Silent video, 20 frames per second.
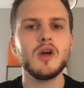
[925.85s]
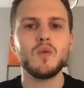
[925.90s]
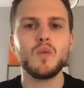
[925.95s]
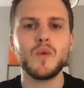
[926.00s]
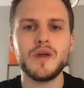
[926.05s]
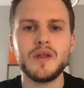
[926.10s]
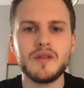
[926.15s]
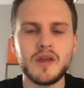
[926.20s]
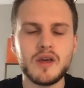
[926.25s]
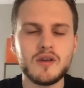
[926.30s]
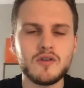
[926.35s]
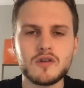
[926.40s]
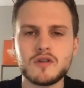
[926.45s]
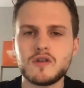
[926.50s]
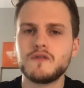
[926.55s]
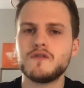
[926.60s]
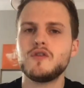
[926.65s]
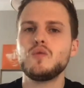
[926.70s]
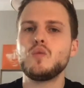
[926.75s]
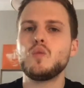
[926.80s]
within just a
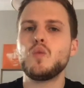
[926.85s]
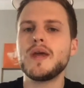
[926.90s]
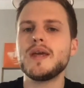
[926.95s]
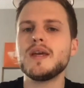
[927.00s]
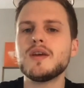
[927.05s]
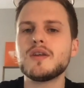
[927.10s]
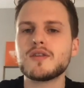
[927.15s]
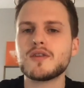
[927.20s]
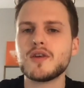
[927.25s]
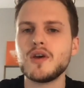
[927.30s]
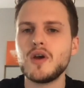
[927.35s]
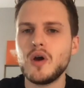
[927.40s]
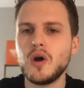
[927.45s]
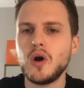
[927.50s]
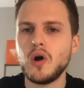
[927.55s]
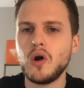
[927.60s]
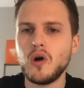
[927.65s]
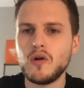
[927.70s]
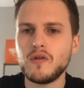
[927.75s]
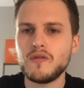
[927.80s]
few weeks
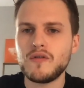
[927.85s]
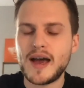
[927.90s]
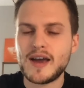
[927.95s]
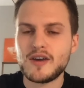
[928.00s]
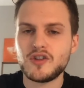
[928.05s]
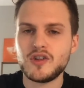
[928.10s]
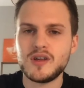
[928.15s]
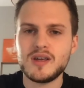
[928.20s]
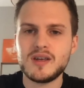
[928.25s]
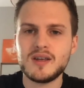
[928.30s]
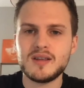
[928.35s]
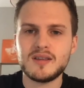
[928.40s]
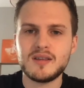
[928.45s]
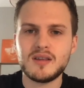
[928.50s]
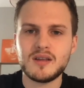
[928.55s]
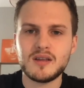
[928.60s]
of actually,